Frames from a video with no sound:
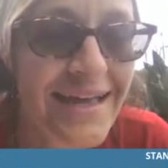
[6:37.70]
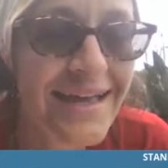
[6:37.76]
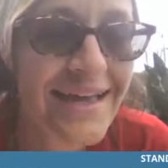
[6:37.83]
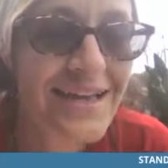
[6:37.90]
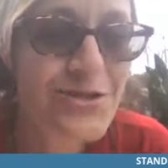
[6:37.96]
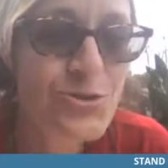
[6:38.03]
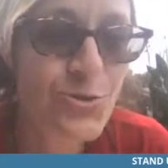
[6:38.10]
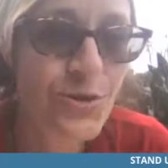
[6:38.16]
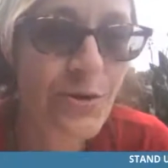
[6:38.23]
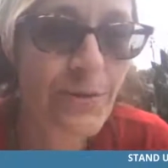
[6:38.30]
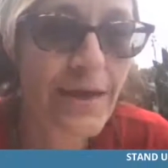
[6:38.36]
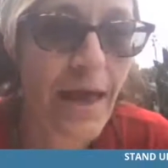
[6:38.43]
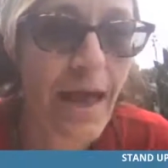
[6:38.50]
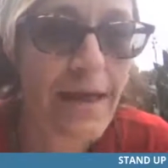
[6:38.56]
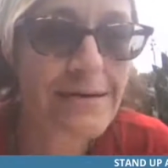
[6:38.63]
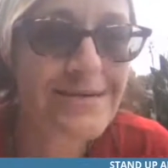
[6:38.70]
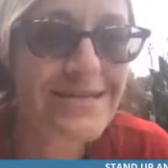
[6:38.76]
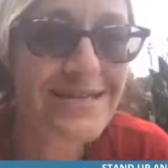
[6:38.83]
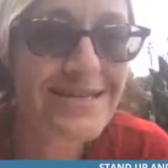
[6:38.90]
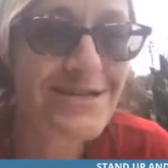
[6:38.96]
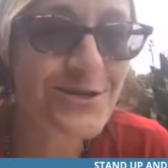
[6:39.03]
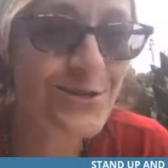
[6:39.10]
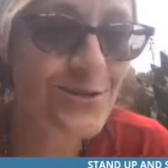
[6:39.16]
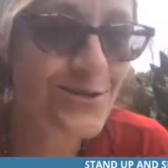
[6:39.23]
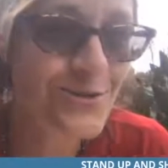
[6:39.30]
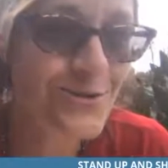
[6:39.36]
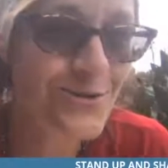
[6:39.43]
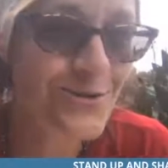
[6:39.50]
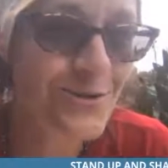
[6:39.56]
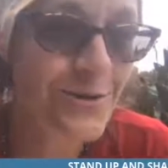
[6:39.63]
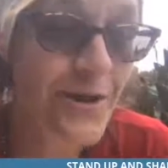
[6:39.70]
Enjoy your weekend. See you soon.